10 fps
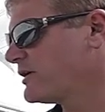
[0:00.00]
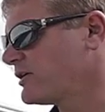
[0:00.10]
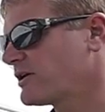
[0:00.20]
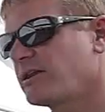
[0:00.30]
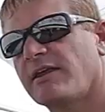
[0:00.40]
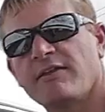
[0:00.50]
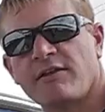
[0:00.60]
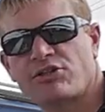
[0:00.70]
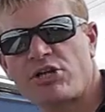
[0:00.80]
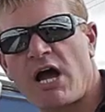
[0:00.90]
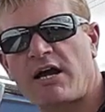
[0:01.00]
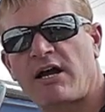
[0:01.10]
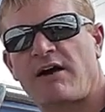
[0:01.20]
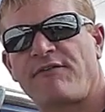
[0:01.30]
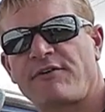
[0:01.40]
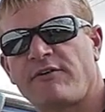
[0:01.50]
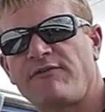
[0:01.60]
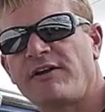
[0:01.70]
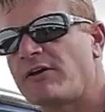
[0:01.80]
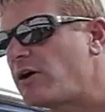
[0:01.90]
you're going to get the chalk off on your
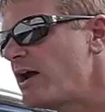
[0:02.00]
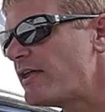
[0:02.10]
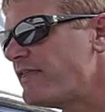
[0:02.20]
finger.